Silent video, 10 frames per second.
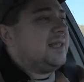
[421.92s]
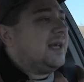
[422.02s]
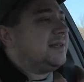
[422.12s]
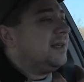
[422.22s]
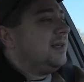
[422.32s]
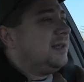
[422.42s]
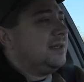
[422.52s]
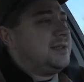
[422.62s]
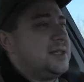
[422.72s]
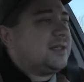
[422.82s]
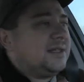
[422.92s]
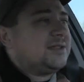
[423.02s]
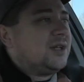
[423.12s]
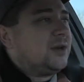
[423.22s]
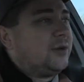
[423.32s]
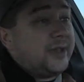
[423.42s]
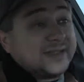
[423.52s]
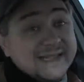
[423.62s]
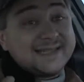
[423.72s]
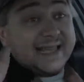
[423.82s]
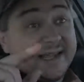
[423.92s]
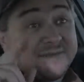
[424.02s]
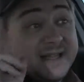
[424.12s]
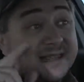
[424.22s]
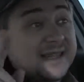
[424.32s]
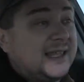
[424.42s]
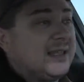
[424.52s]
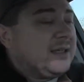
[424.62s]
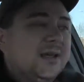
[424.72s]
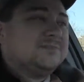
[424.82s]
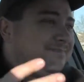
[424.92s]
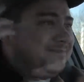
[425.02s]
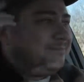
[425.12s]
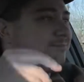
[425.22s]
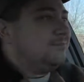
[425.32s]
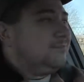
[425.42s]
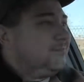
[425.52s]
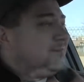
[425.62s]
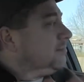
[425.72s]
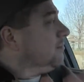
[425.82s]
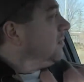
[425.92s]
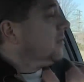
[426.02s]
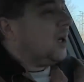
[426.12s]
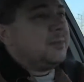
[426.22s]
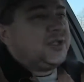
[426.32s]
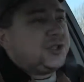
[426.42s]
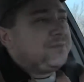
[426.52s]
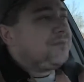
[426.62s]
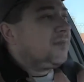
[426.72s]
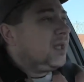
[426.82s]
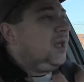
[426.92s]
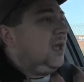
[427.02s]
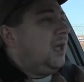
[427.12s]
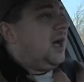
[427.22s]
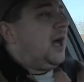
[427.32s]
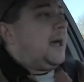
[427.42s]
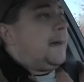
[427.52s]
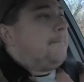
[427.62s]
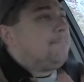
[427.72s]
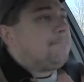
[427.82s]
that. It's ongoing. It's a safety thing. Garbage. I